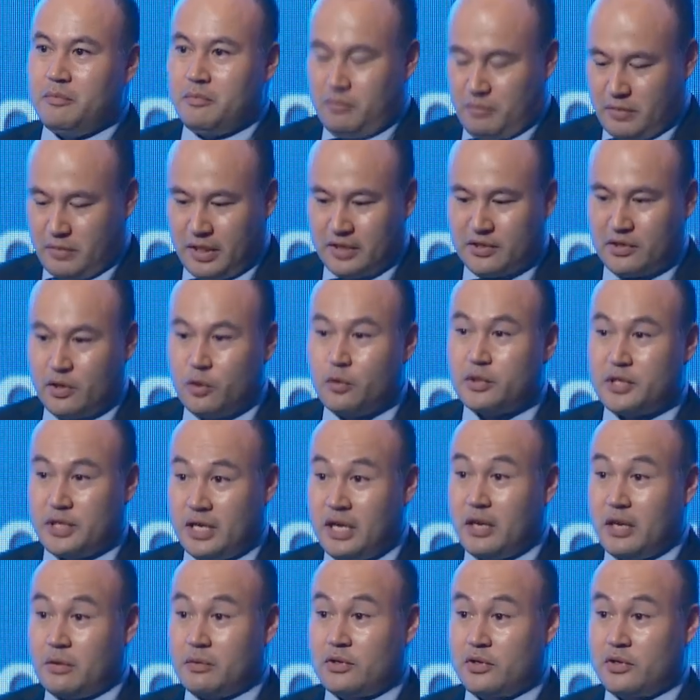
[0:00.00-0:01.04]
it's losing
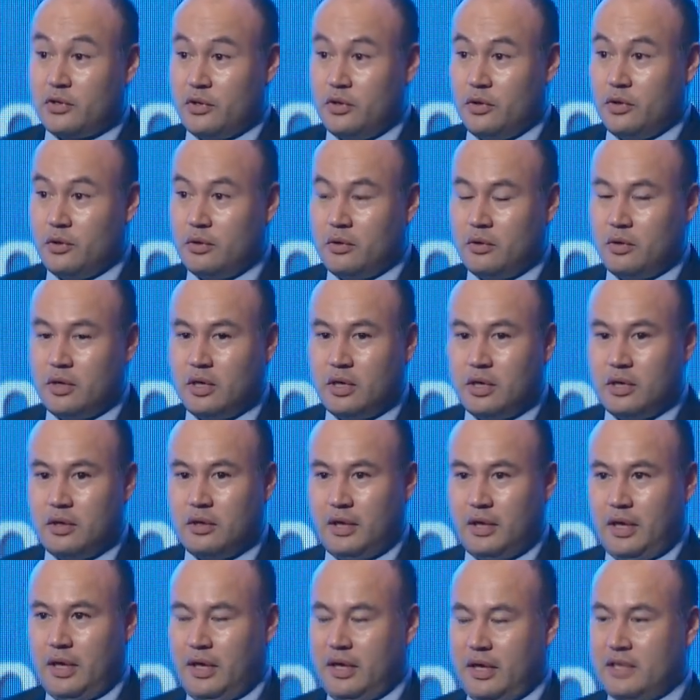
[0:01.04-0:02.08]
out. So your
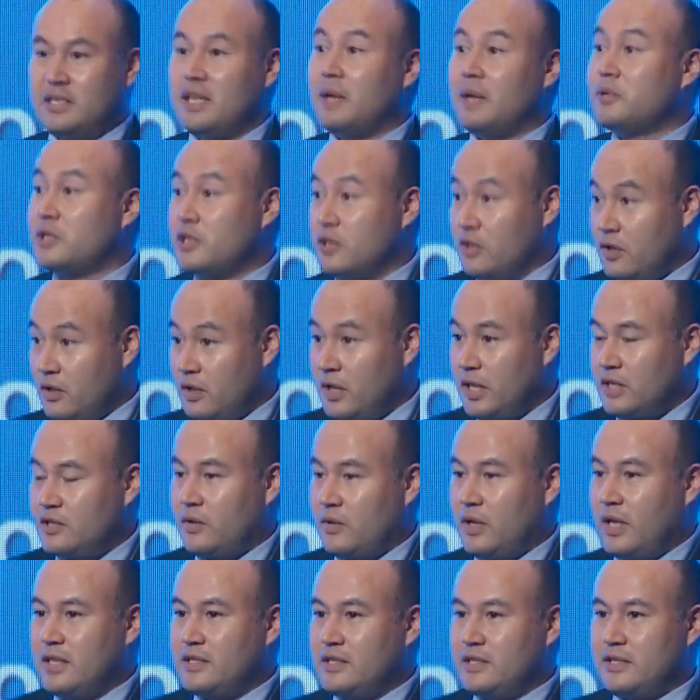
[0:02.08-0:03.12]
exceptional natural
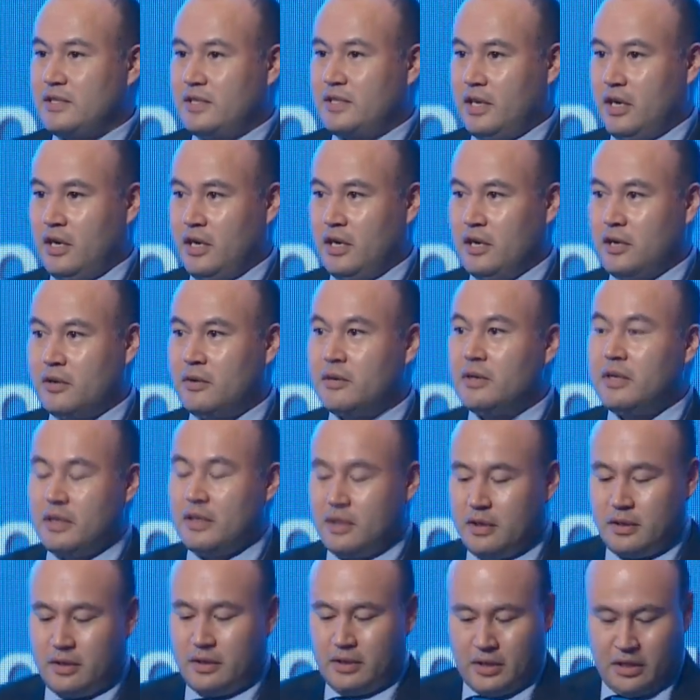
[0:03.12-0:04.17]
assets are
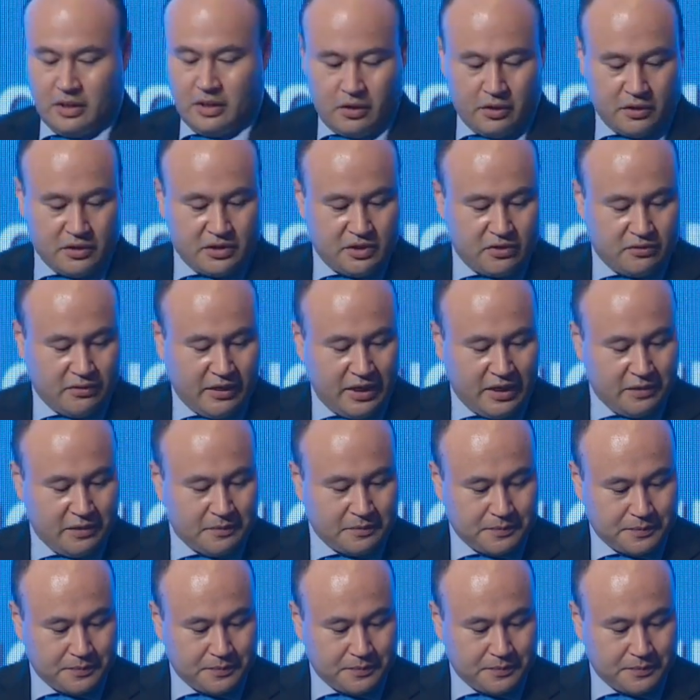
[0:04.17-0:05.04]
under strain.